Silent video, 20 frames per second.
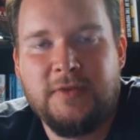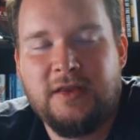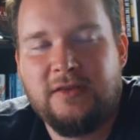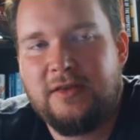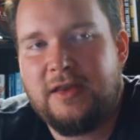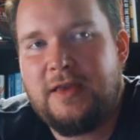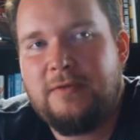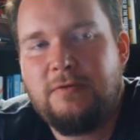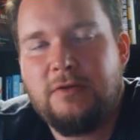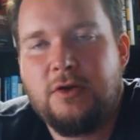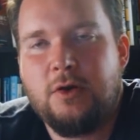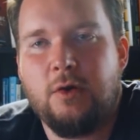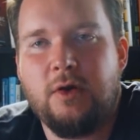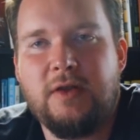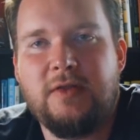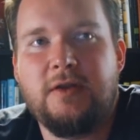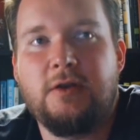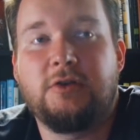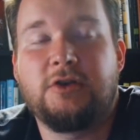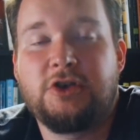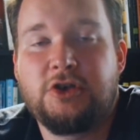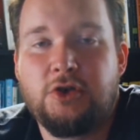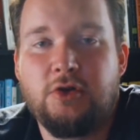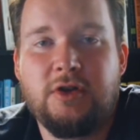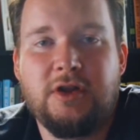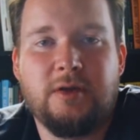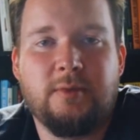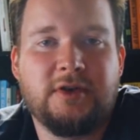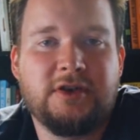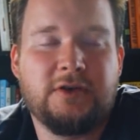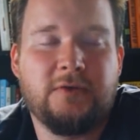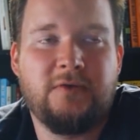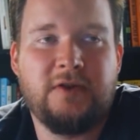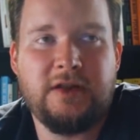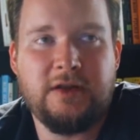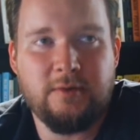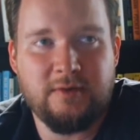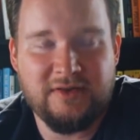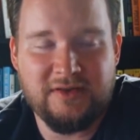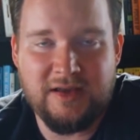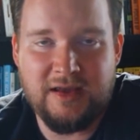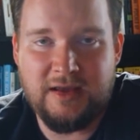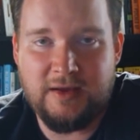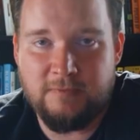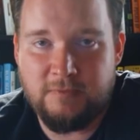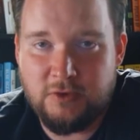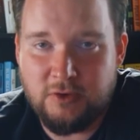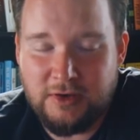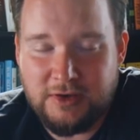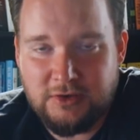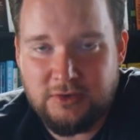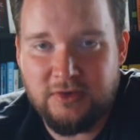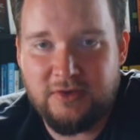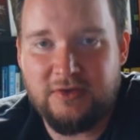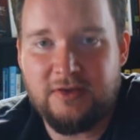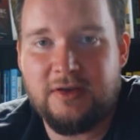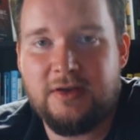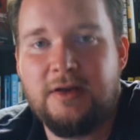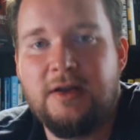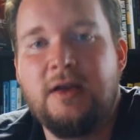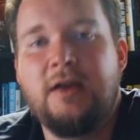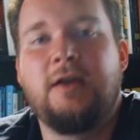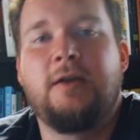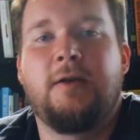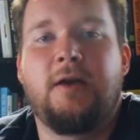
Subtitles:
So even going there and shooting a bunch of video and saying, if you're interested,